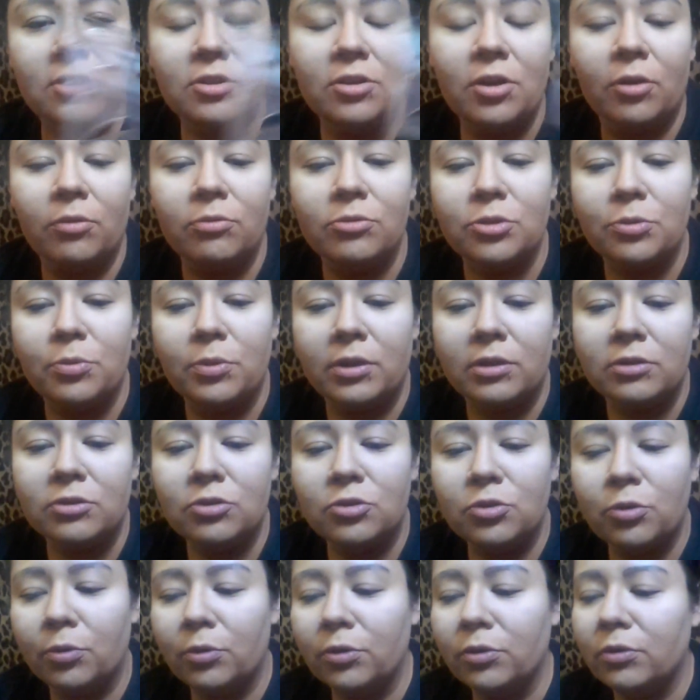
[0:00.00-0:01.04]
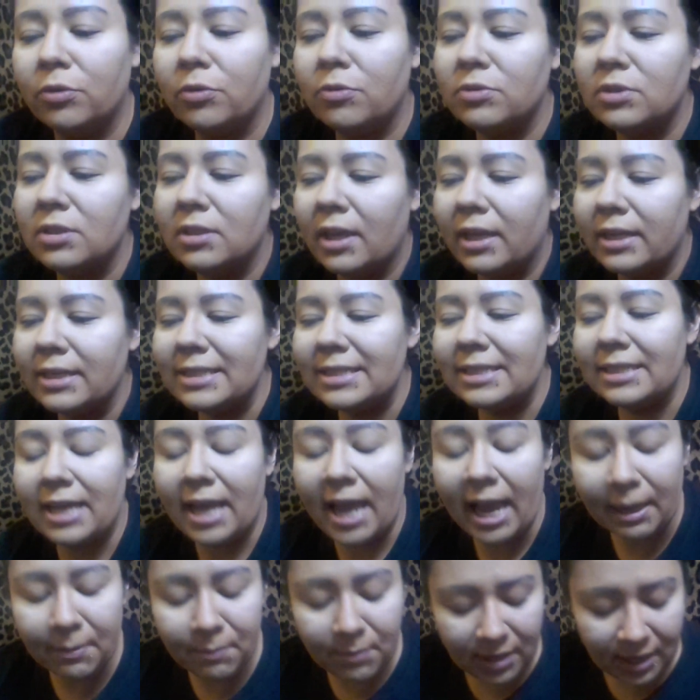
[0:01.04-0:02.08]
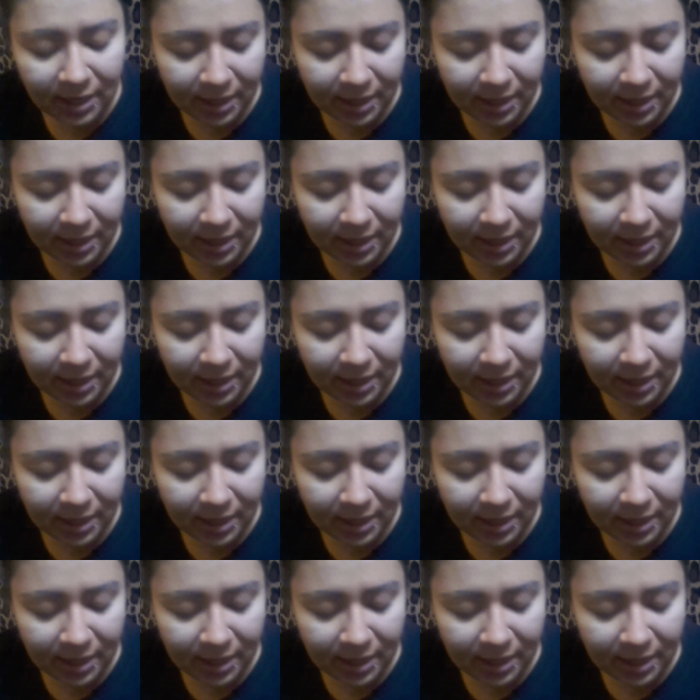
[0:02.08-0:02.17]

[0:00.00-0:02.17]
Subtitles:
you know, doing a tutorial using that, tag me